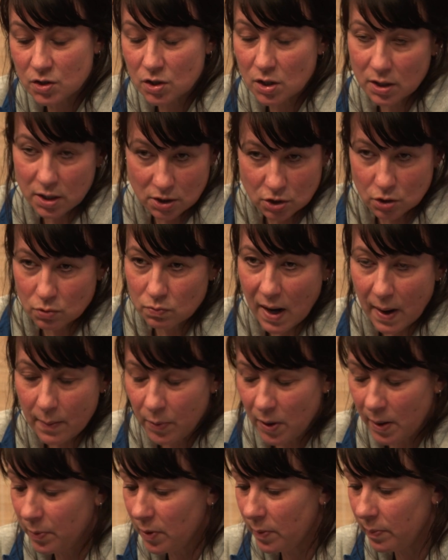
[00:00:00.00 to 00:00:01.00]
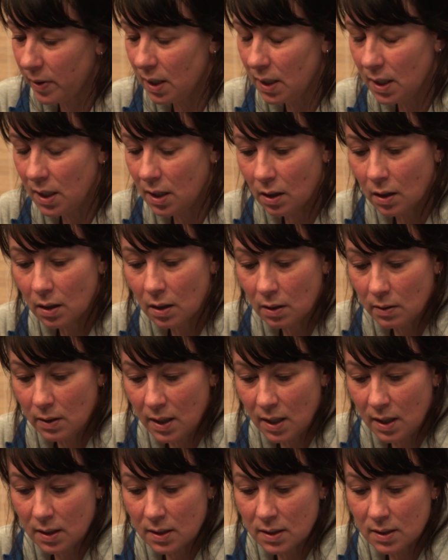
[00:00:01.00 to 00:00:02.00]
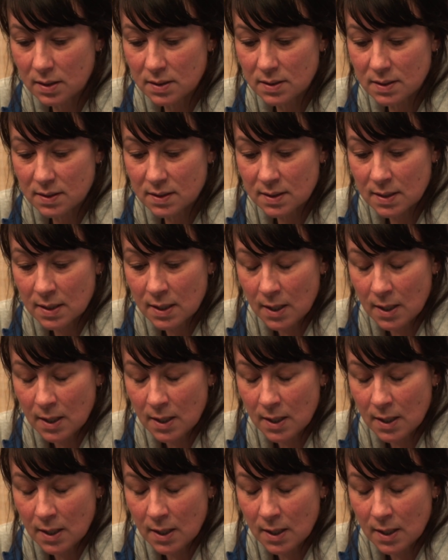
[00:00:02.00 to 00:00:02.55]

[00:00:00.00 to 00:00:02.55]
starting to wrap up a bit here, is